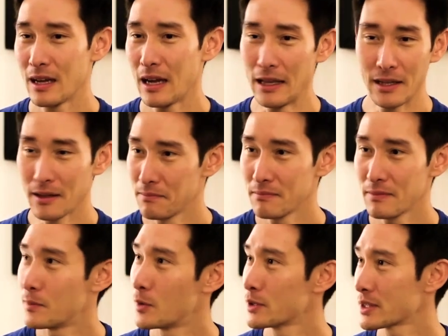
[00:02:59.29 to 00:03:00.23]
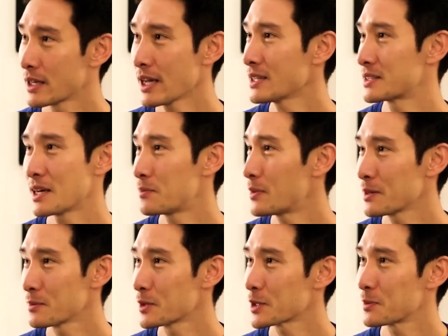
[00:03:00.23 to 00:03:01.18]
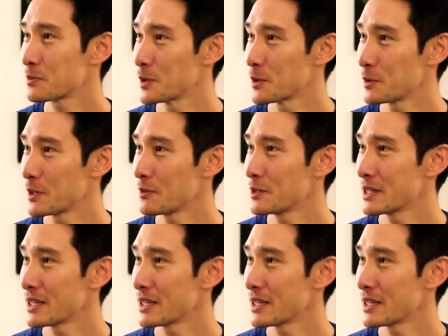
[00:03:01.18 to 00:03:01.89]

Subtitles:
And then I'm always like, "Hey, stop by the Brooks booth whenever you get a